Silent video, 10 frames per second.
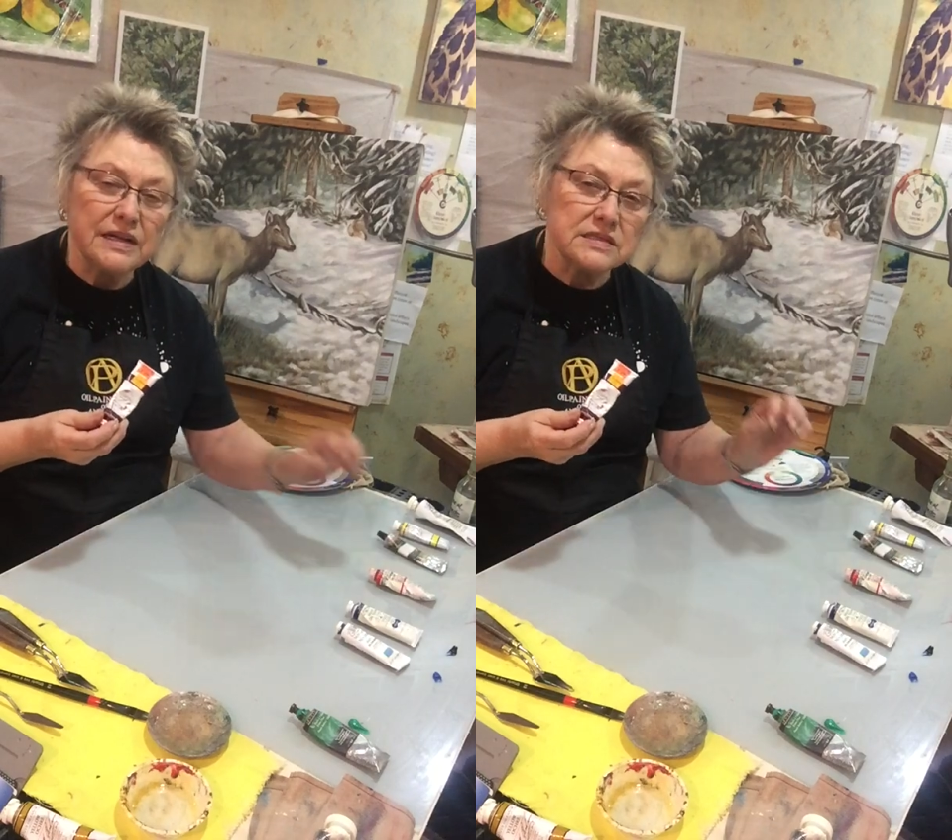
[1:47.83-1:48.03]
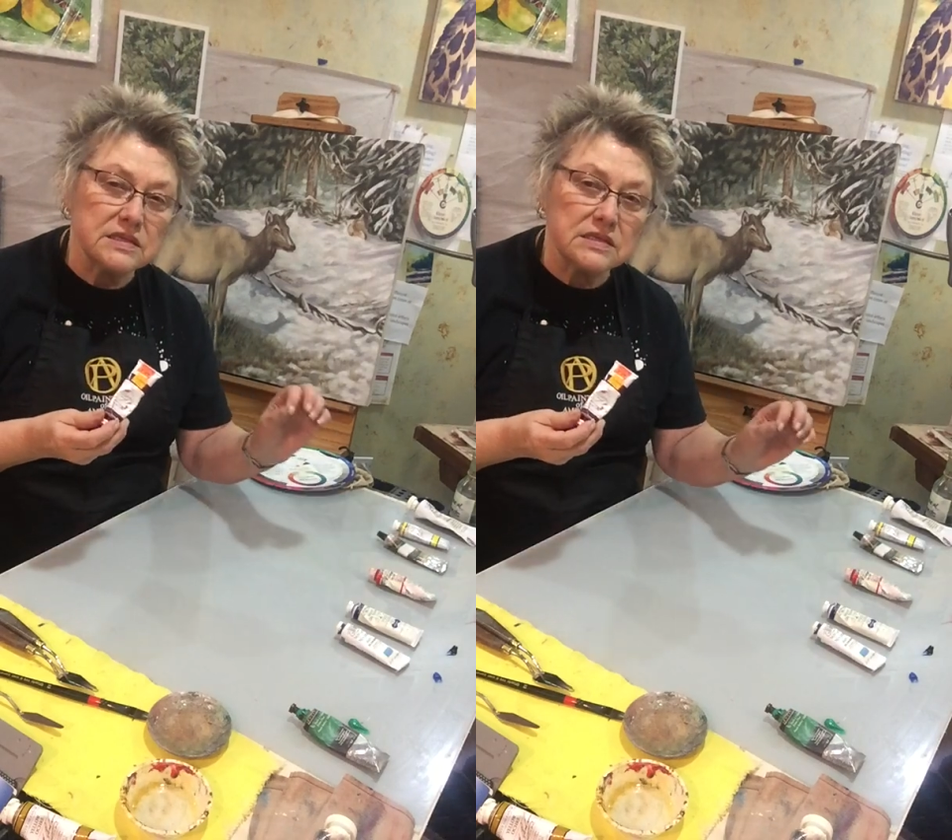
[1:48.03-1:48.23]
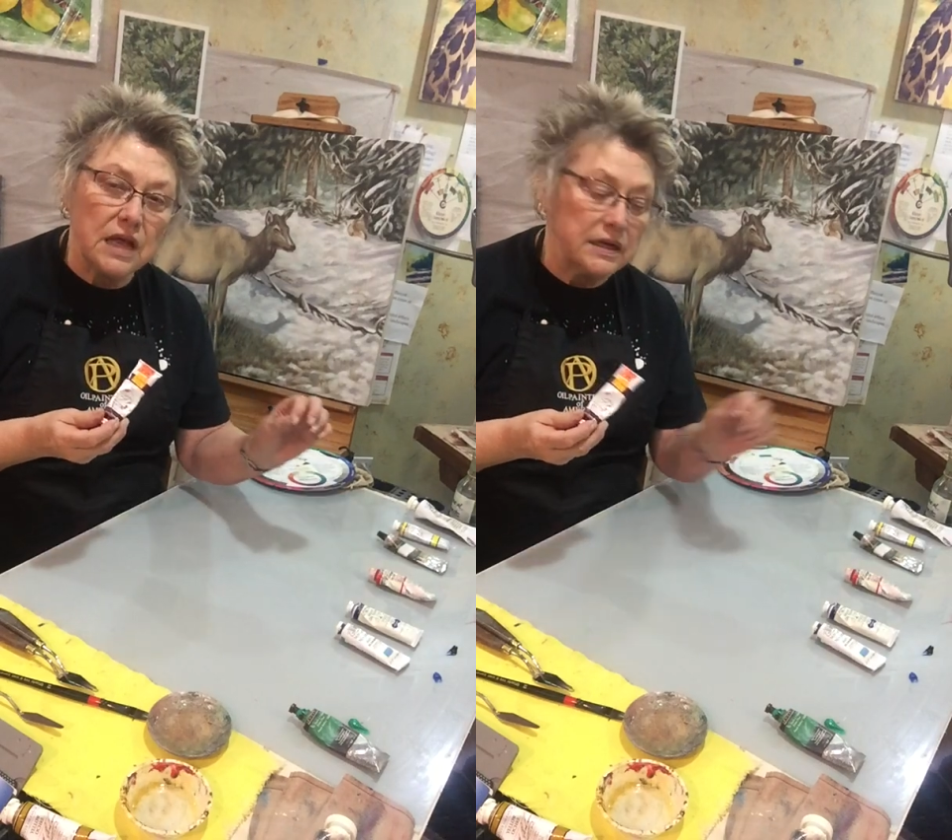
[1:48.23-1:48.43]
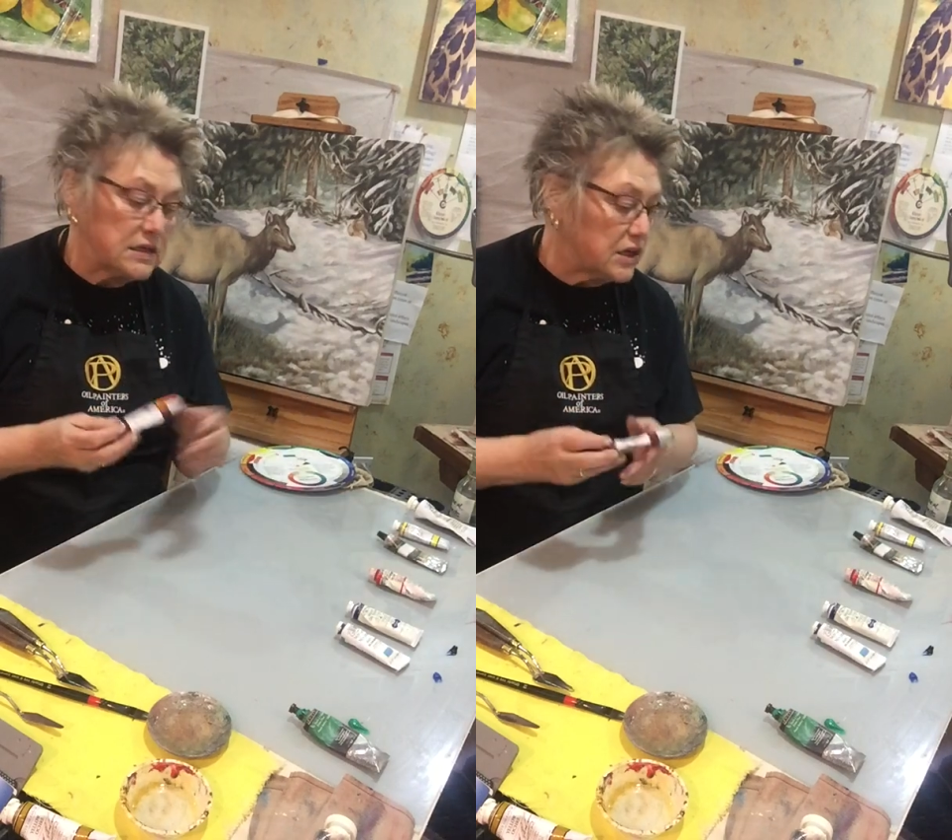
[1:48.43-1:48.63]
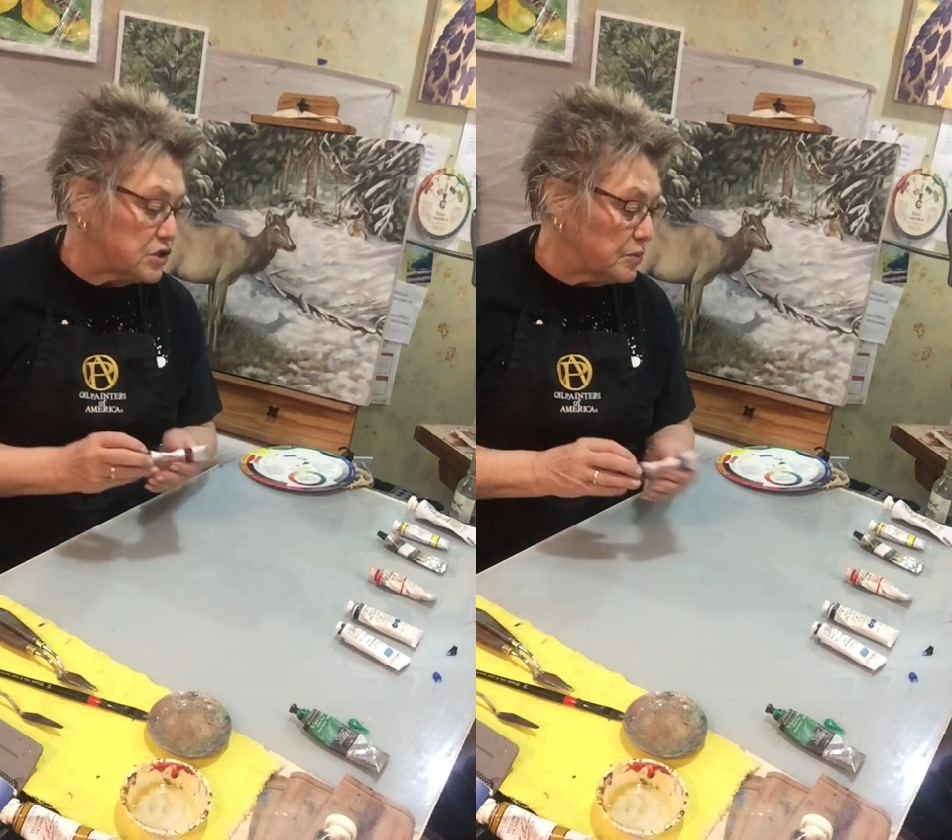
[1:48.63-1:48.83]
It has a slight
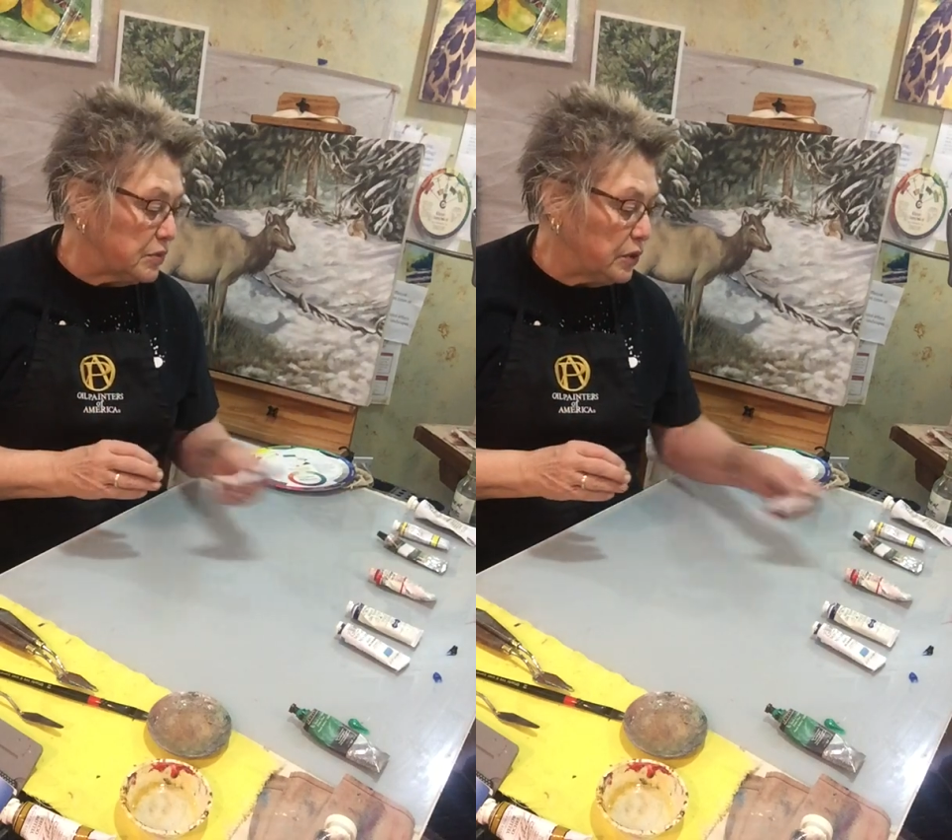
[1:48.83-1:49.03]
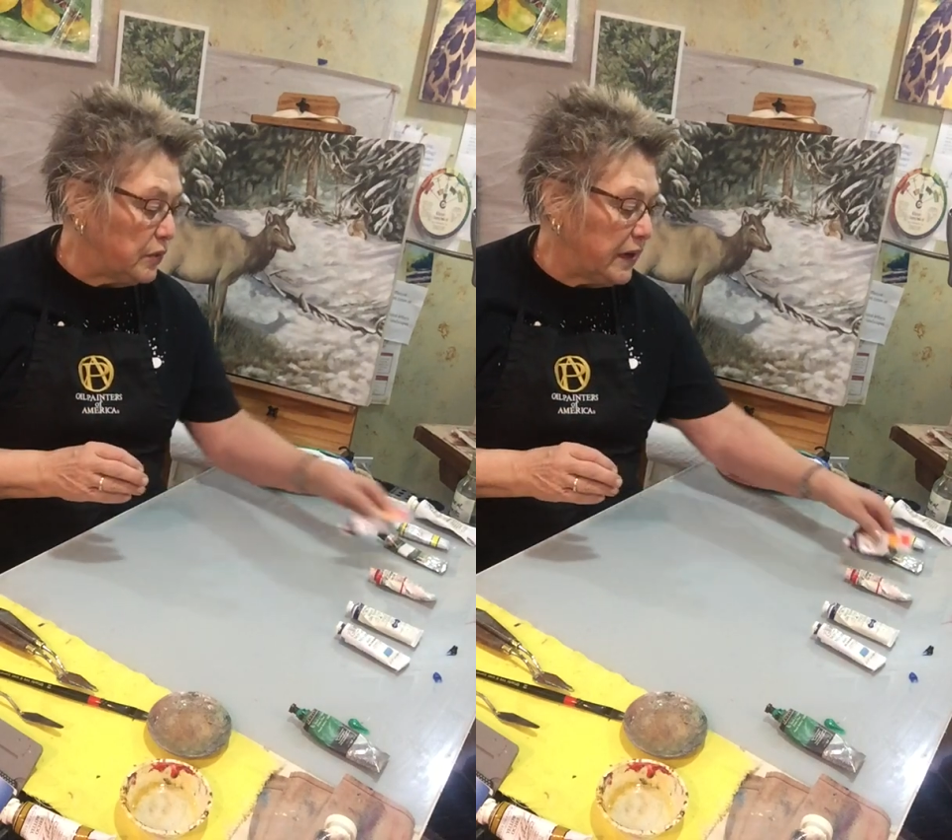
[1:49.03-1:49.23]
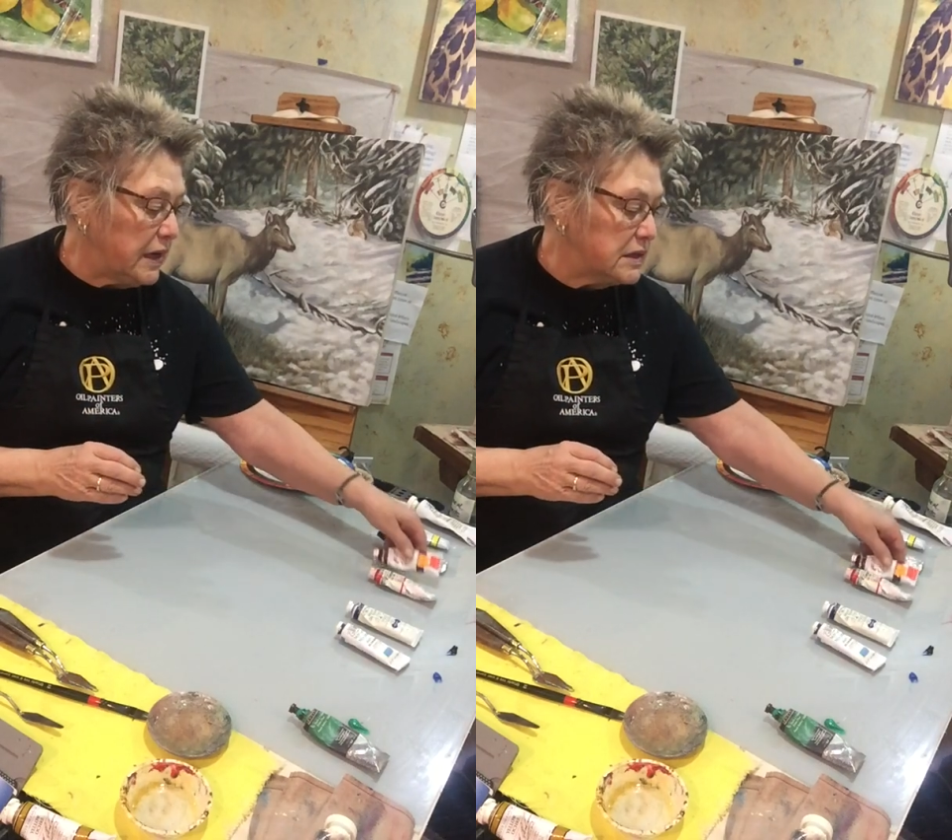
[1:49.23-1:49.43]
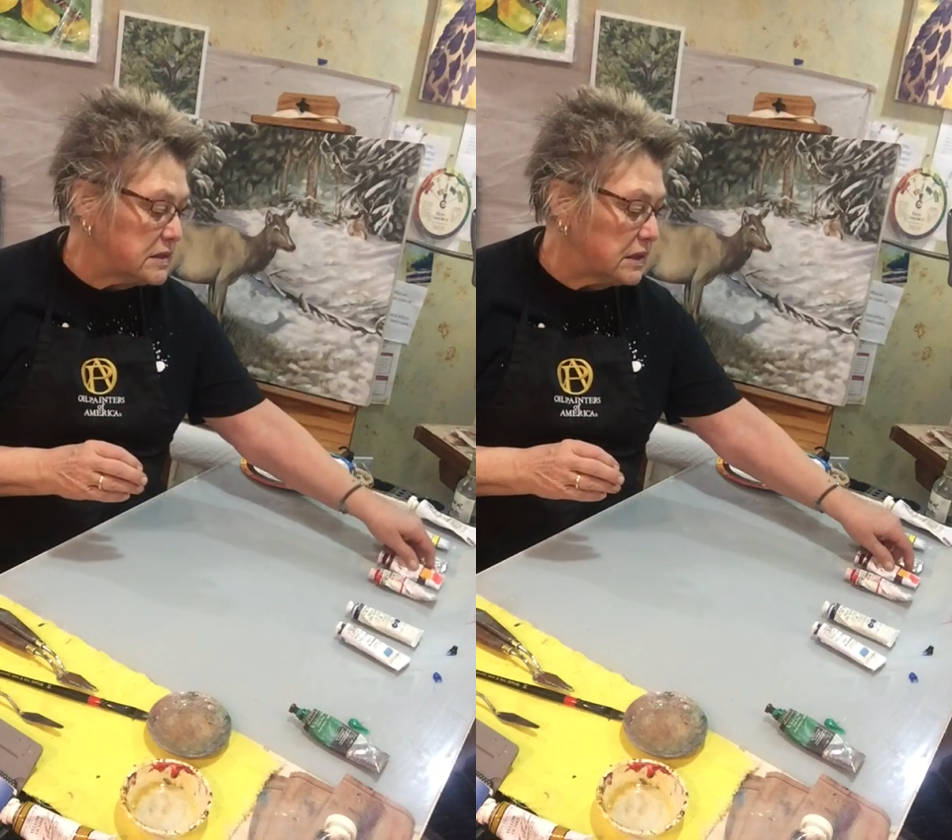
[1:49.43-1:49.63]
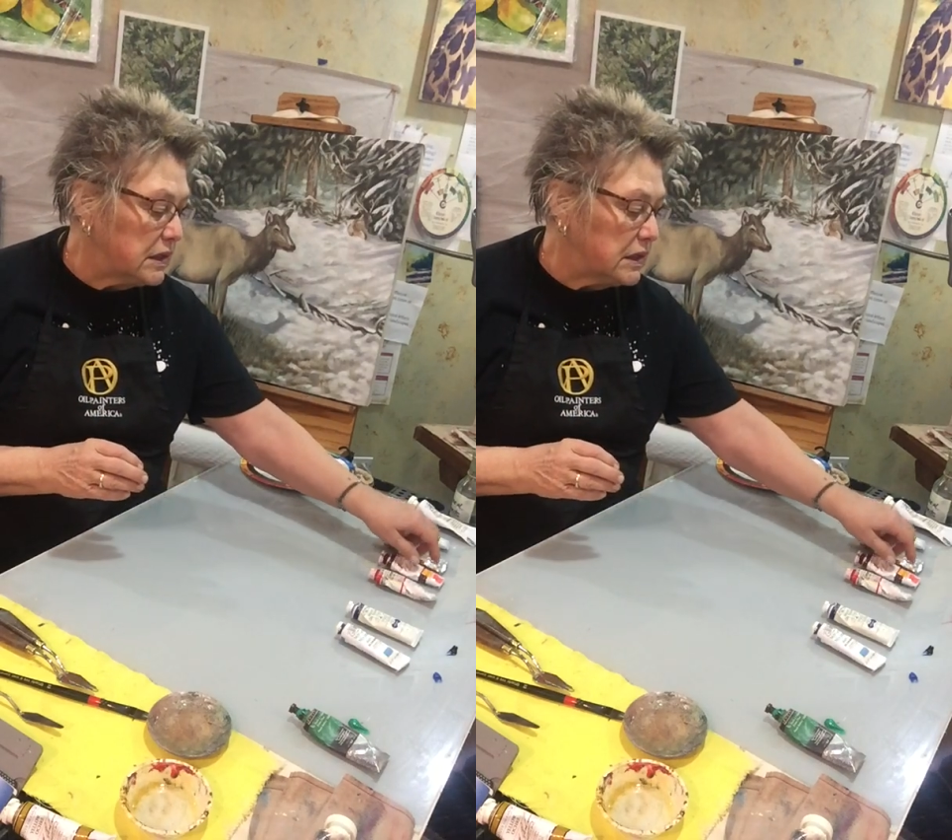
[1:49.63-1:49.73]
touch of blue in it.